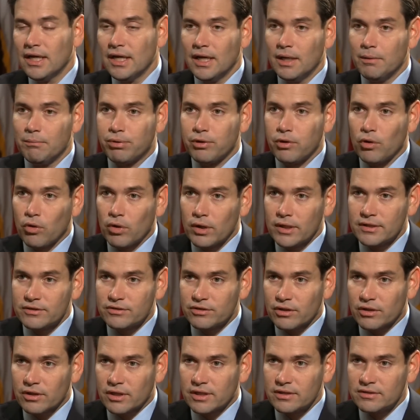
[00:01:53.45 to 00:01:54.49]

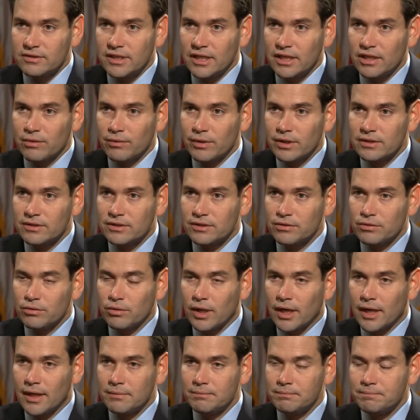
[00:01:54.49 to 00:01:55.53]
Employees are continuing
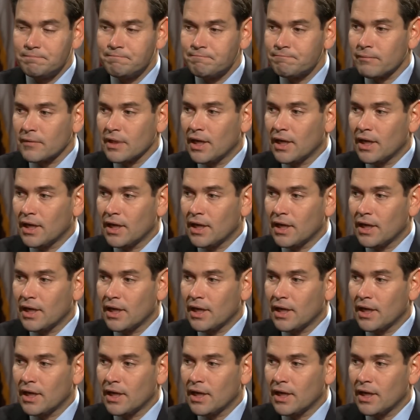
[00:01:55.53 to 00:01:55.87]
to